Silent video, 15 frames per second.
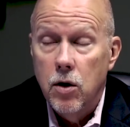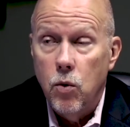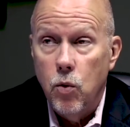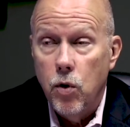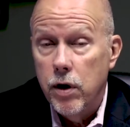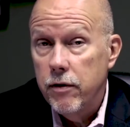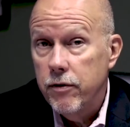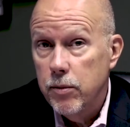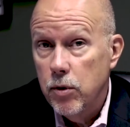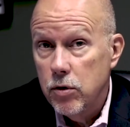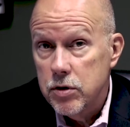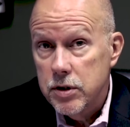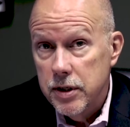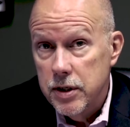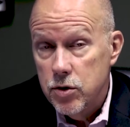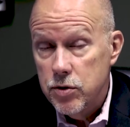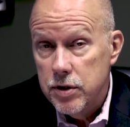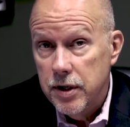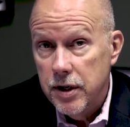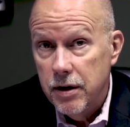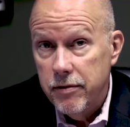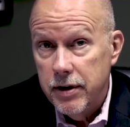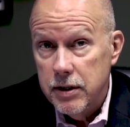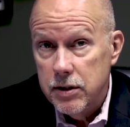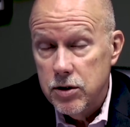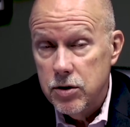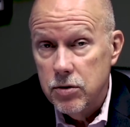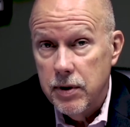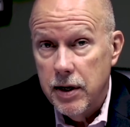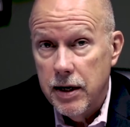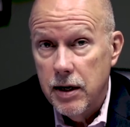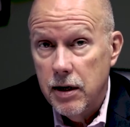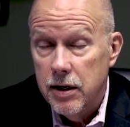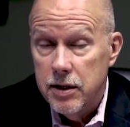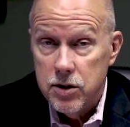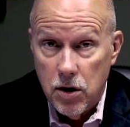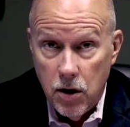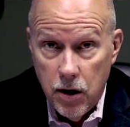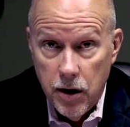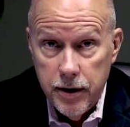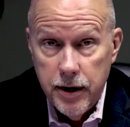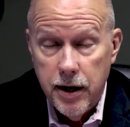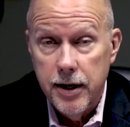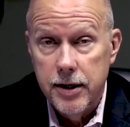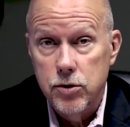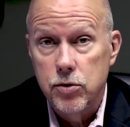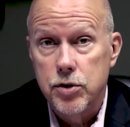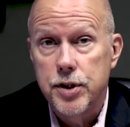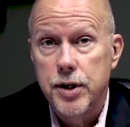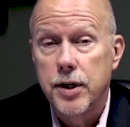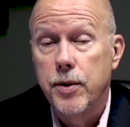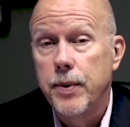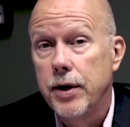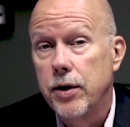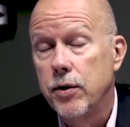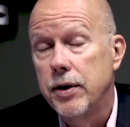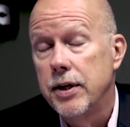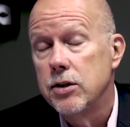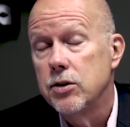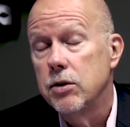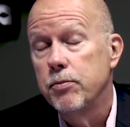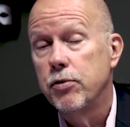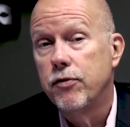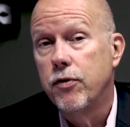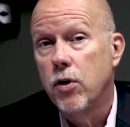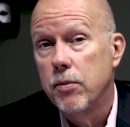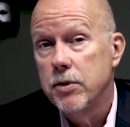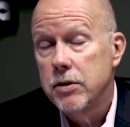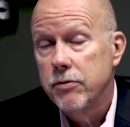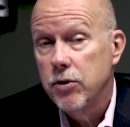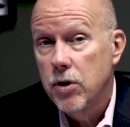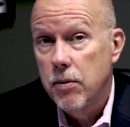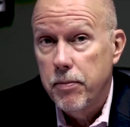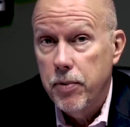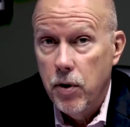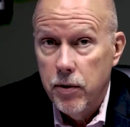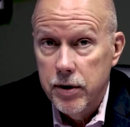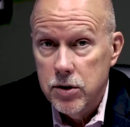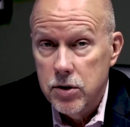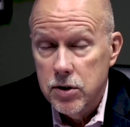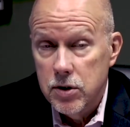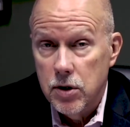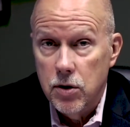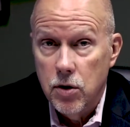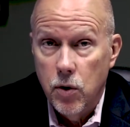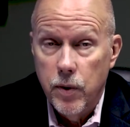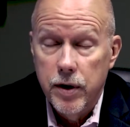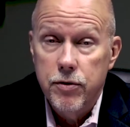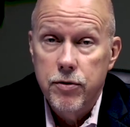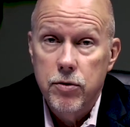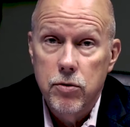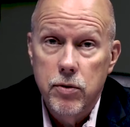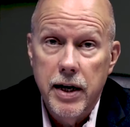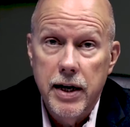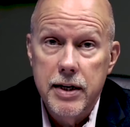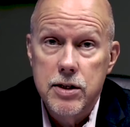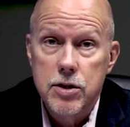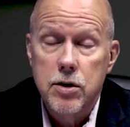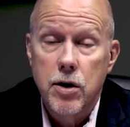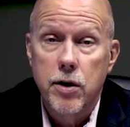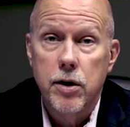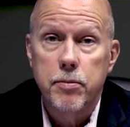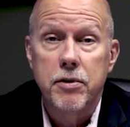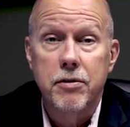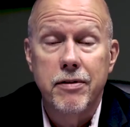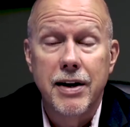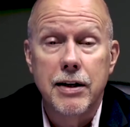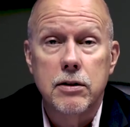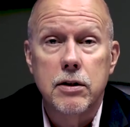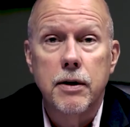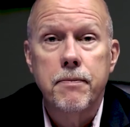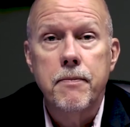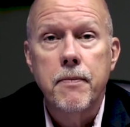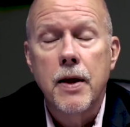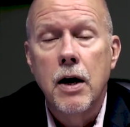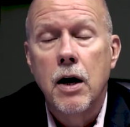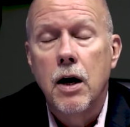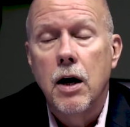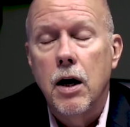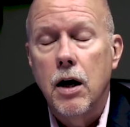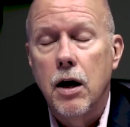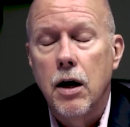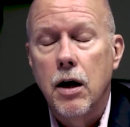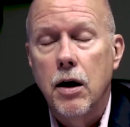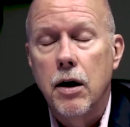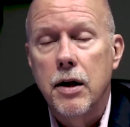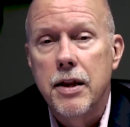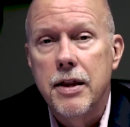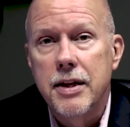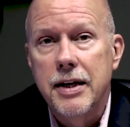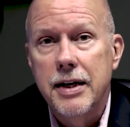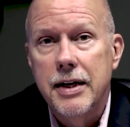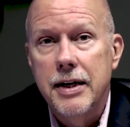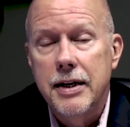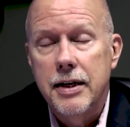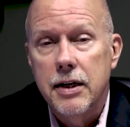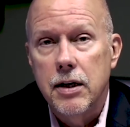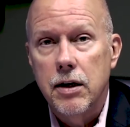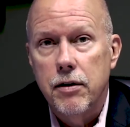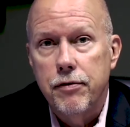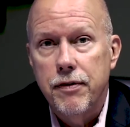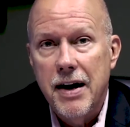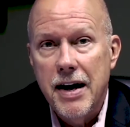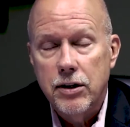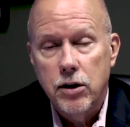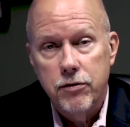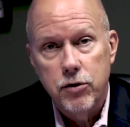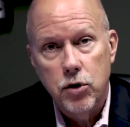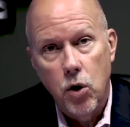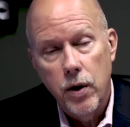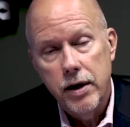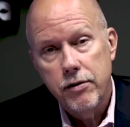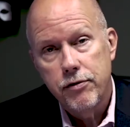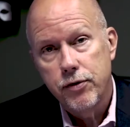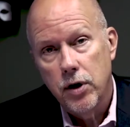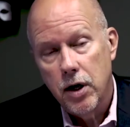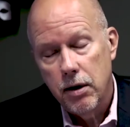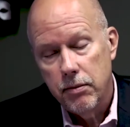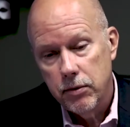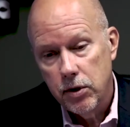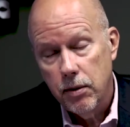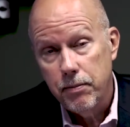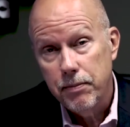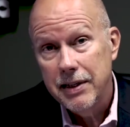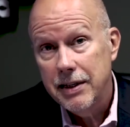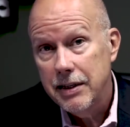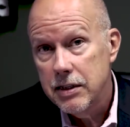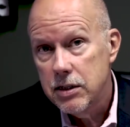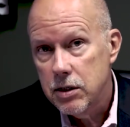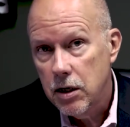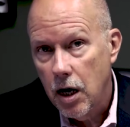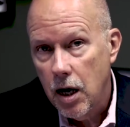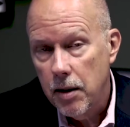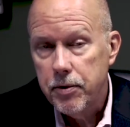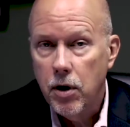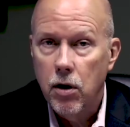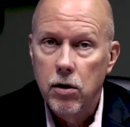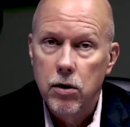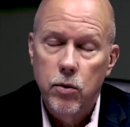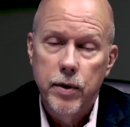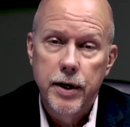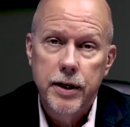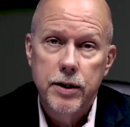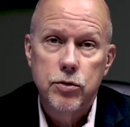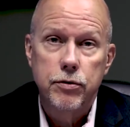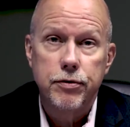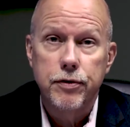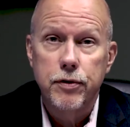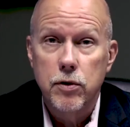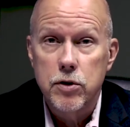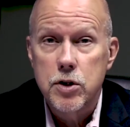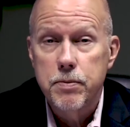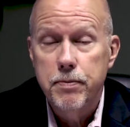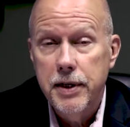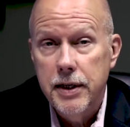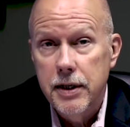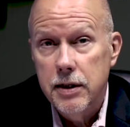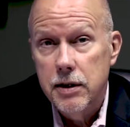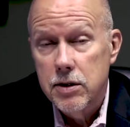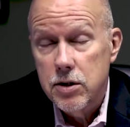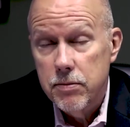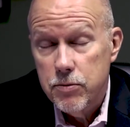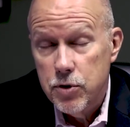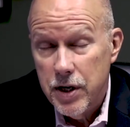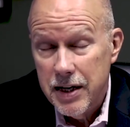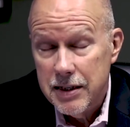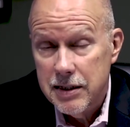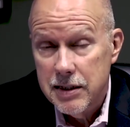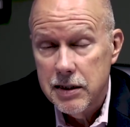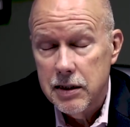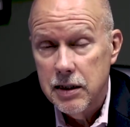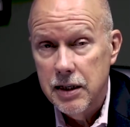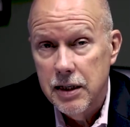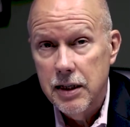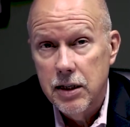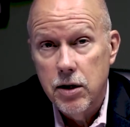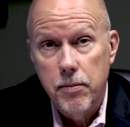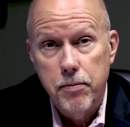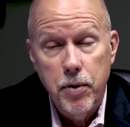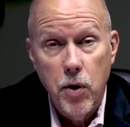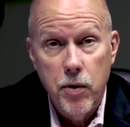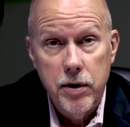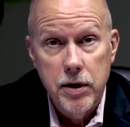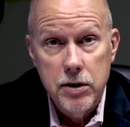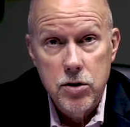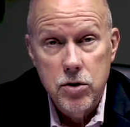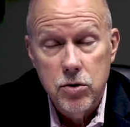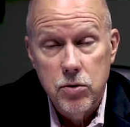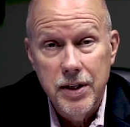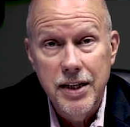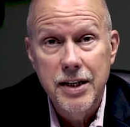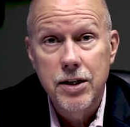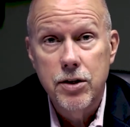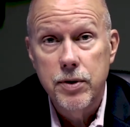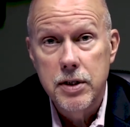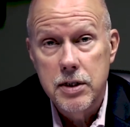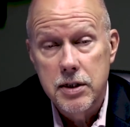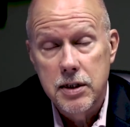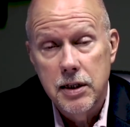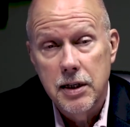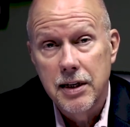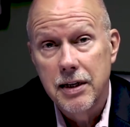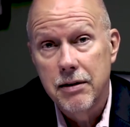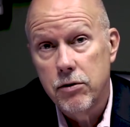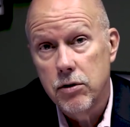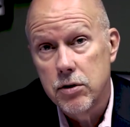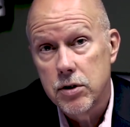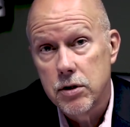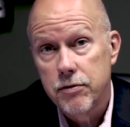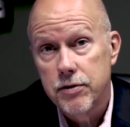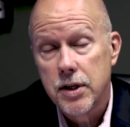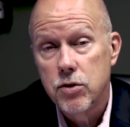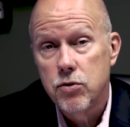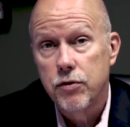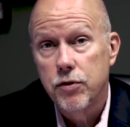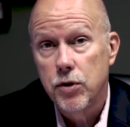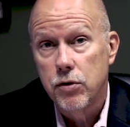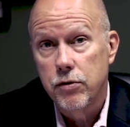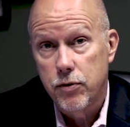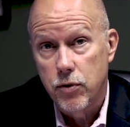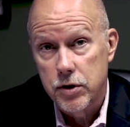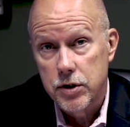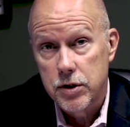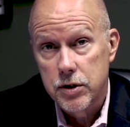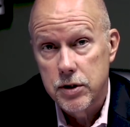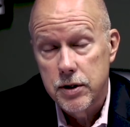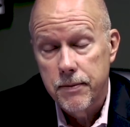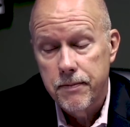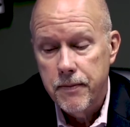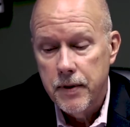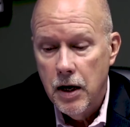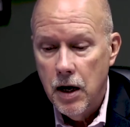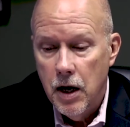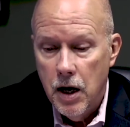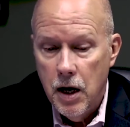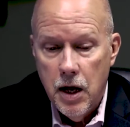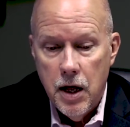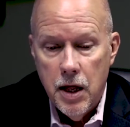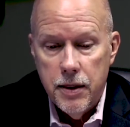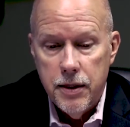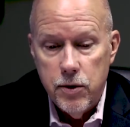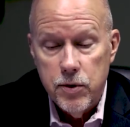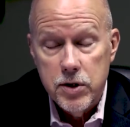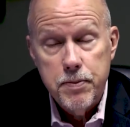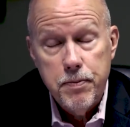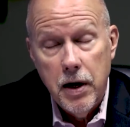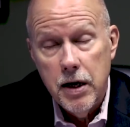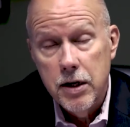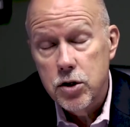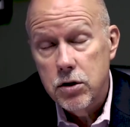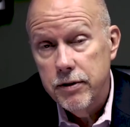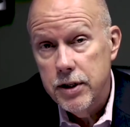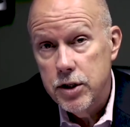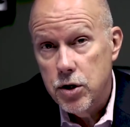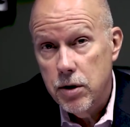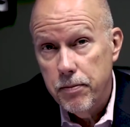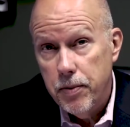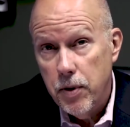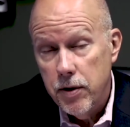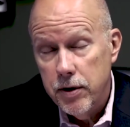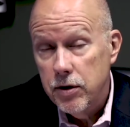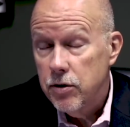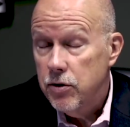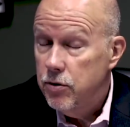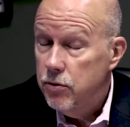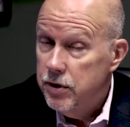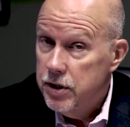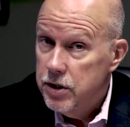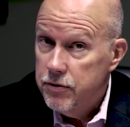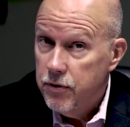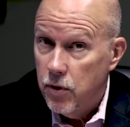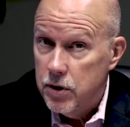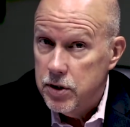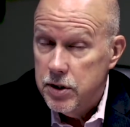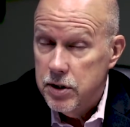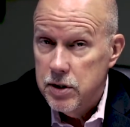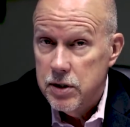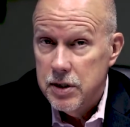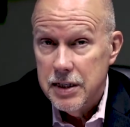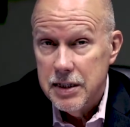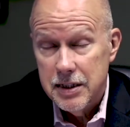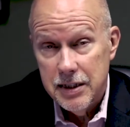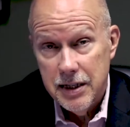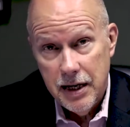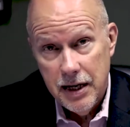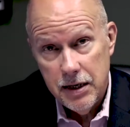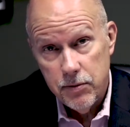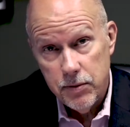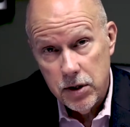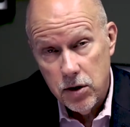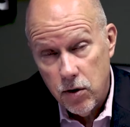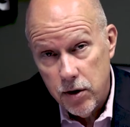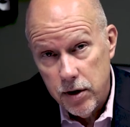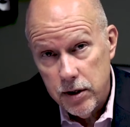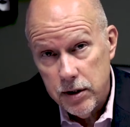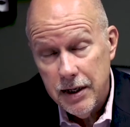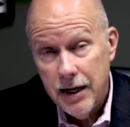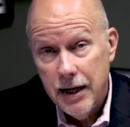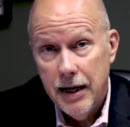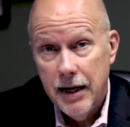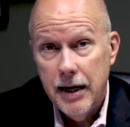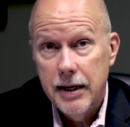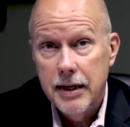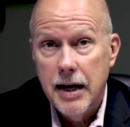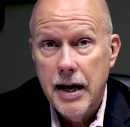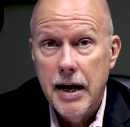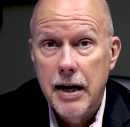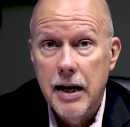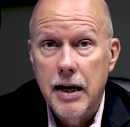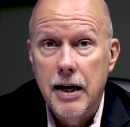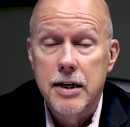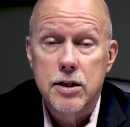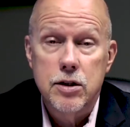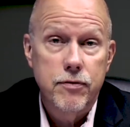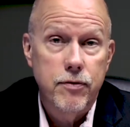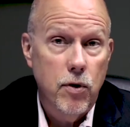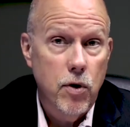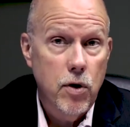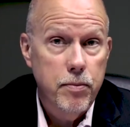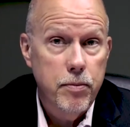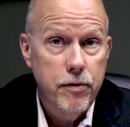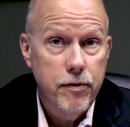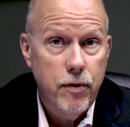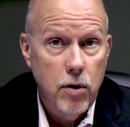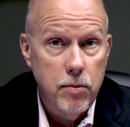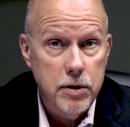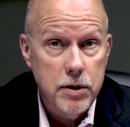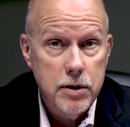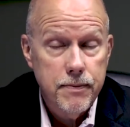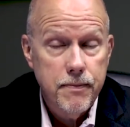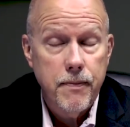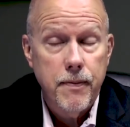One of the most interesting events to analyze on a hydro generator is the performance of the components going through a startup event. The fact of going from completely stopped all the way to full speed subjects the components to increasing levels of centrifugal forces. The response of each component to these forces is then recorded and analyzed for performance.